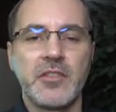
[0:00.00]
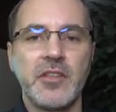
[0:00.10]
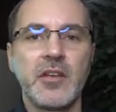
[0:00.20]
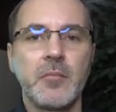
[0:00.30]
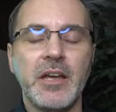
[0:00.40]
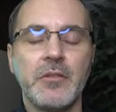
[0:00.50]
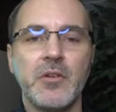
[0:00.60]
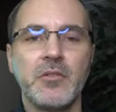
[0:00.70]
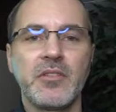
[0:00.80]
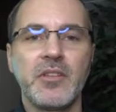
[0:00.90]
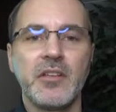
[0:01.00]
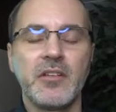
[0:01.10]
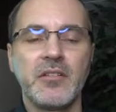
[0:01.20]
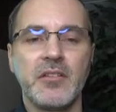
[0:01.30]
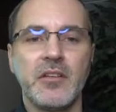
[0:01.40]
think about those
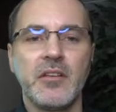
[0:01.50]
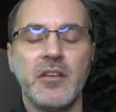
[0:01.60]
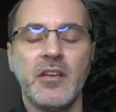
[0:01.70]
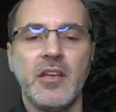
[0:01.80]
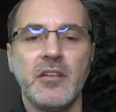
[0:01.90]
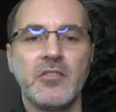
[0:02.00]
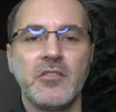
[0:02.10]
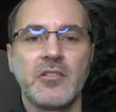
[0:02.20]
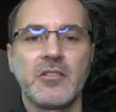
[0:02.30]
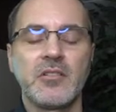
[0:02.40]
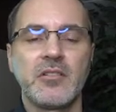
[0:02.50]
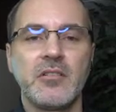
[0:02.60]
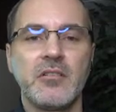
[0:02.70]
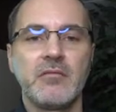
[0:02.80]
things and just